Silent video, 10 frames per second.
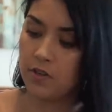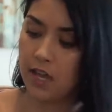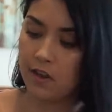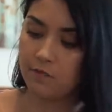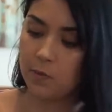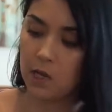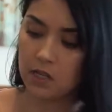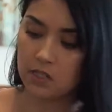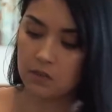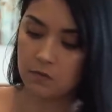They have
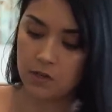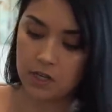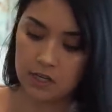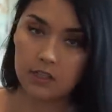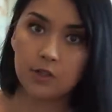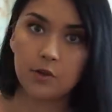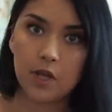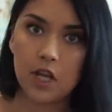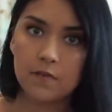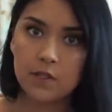pockets in the front, little
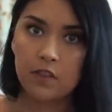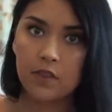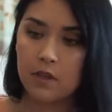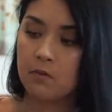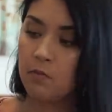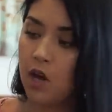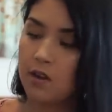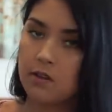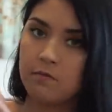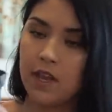cuffs on the
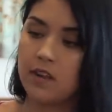bottom